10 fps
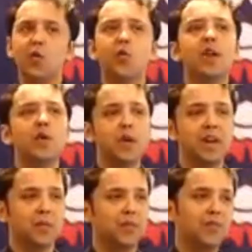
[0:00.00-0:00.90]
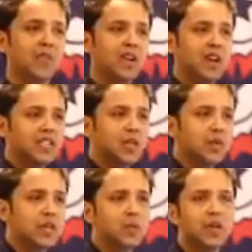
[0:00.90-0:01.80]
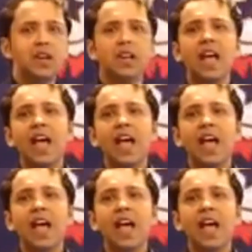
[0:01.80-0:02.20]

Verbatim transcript: win-win. Customers win,